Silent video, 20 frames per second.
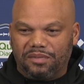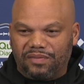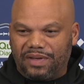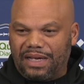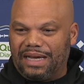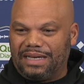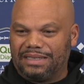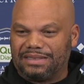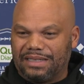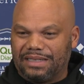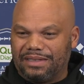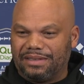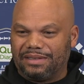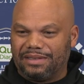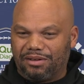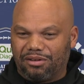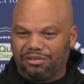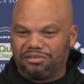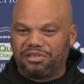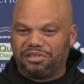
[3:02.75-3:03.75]
of guys that
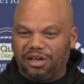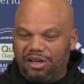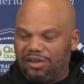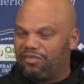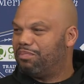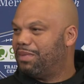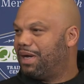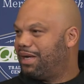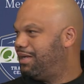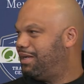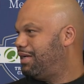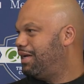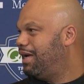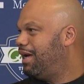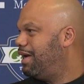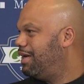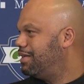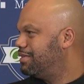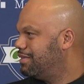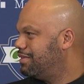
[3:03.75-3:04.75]
are tough-minded
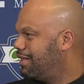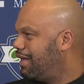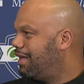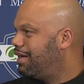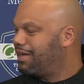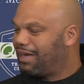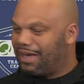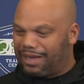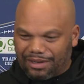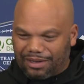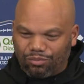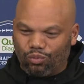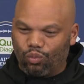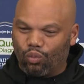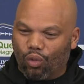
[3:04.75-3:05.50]
guys and that have got to